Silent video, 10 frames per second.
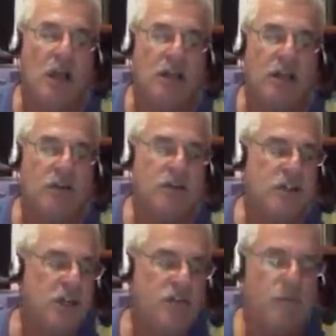they used to
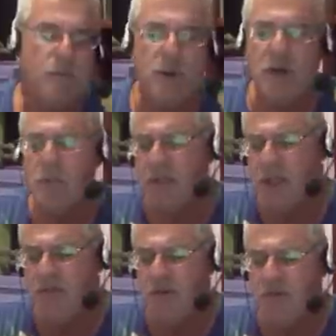give them about, I
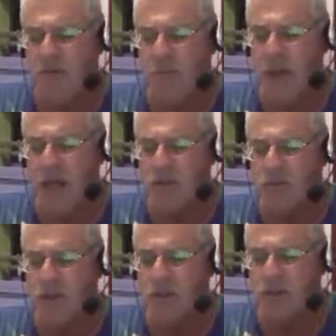believe from past
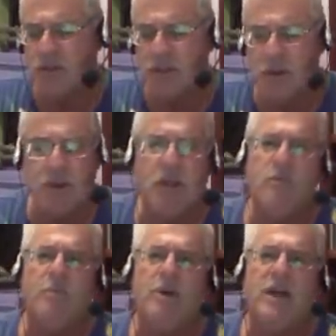research, they would give them
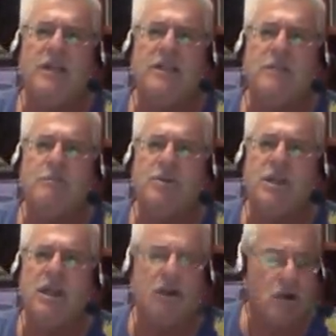about
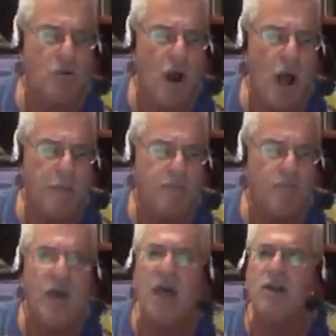18% of the crop
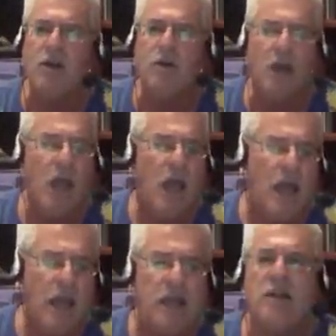value
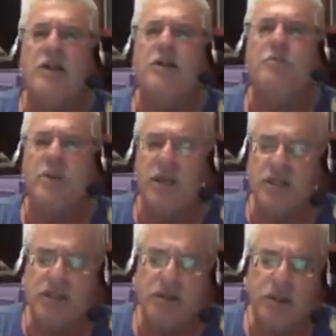and a little
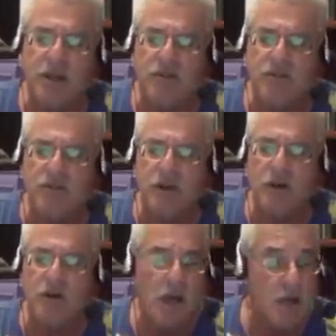place to live, you
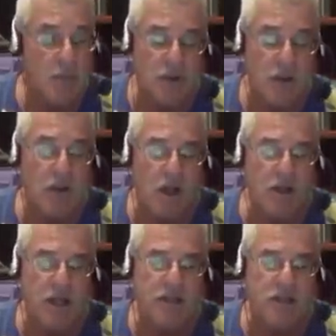know, kind of a lot
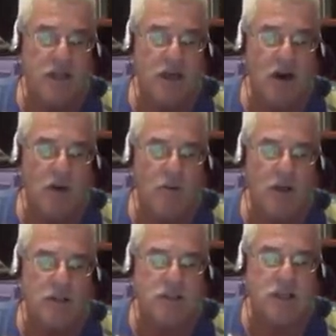like the DR
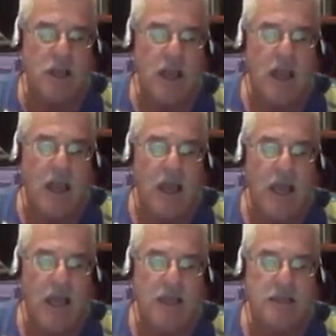runs.
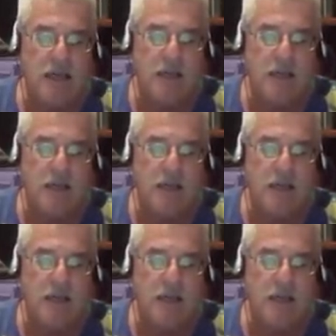And